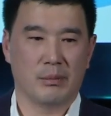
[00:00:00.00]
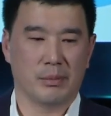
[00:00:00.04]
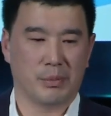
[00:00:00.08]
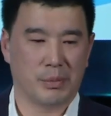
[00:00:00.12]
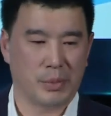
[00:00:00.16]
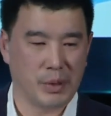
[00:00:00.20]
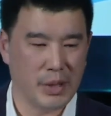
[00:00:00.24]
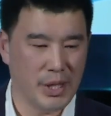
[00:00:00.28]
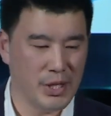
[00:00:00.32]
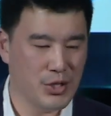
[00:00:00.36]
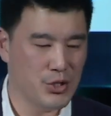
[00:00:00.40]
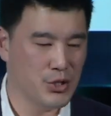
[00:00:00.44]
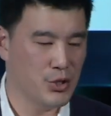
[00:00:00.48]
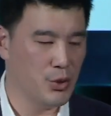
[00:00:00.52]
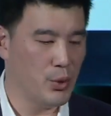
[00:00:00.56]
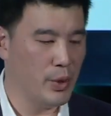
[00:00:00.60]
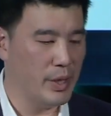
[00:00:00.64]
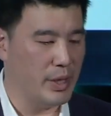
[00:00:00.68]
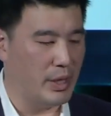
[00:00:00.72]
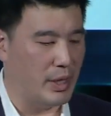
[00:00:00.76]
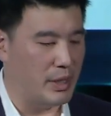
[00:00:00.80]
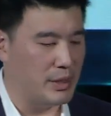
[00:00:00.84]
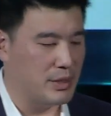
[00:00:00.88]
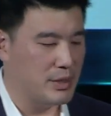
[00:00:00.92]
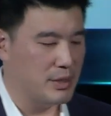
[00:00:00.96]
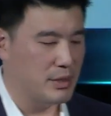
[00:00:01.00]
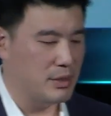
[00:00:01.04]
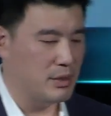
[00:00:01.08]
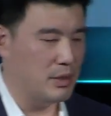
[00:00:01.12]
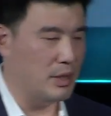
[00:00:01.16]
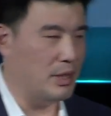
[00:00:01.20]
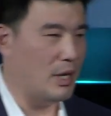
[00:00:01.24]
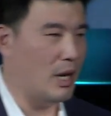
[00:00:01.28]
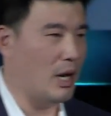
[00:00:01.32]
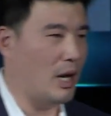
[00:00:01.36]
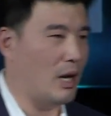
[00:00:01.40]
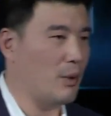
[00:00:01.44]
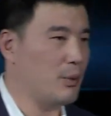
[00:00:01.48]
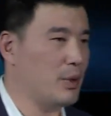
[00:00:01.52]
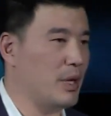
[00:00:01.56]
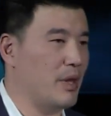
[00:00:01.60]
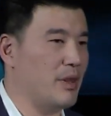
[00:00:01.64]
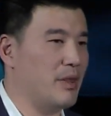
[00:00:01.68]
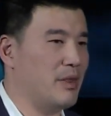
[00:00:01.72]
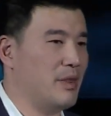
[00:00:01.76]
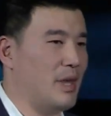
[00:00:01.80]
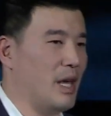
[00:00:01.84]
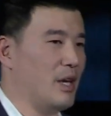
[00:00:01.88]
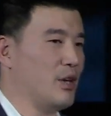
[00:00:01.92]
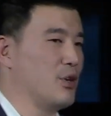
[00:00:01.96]
Please join us. And I, I want to
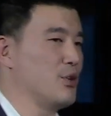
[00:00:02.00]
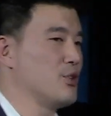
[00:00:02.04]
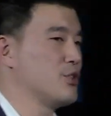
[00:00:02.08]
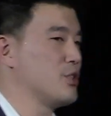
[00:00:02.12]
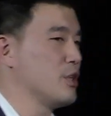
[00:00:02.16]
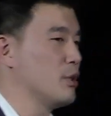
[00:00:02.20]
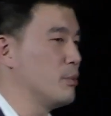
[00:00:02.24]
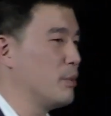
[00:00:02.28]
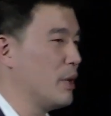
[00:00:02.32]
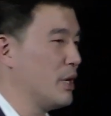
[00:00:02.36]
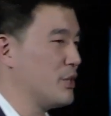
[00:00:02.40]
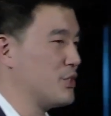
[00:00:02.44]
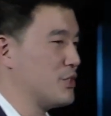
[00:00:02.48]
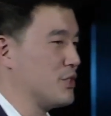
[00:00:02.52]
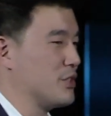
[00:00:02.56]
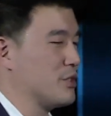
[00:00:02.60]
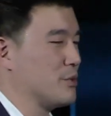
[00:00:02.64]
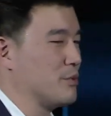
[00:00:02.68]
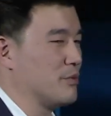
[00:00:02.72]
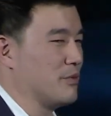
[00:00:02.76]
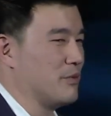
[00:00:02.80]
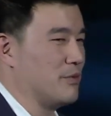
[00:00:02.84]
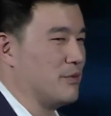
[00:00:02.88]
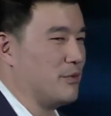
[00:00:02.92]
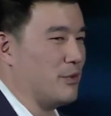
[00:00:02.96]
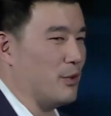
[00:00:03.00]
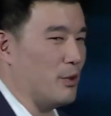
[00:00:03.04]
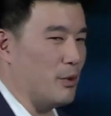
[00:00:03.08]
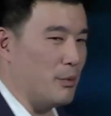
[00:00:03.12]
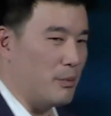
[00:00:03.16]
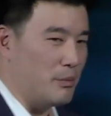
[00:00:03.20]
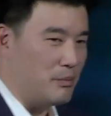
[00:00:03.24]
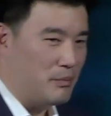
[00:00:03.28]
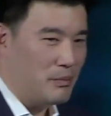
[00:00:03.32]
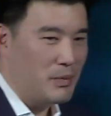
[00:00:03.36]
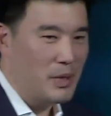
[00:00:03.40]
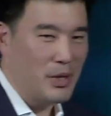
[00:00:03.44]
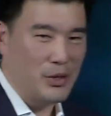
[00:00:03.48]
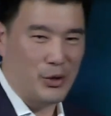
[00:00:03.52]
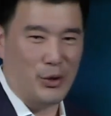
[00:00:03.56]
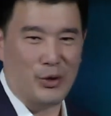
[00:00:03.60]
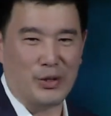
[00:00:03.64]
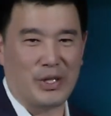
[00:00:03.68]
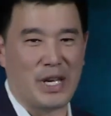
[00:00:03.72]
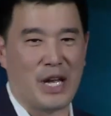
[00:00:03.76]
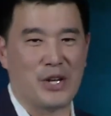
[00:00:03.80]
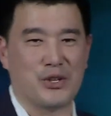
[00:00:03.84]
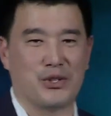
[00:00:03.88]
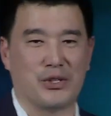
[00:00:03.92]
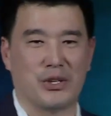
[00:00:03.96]
thank you so much for your
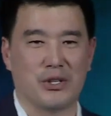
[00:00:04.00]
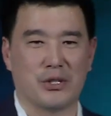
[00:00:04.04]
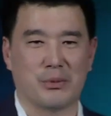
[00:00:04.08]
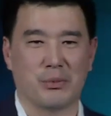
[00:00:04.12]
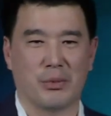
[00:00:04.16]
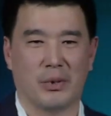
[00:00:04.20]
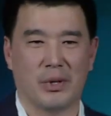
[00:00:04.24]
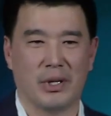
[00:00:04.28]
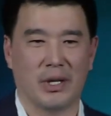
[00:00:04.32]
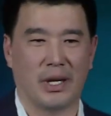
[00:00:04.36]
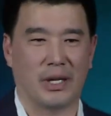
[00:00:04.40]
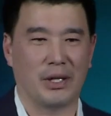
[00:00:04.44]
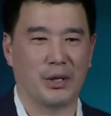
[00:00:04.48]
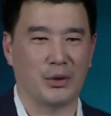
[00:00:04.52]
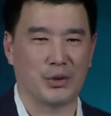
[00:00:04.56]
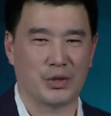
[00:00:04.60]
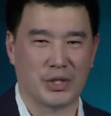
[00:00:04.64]
attention this morning. I know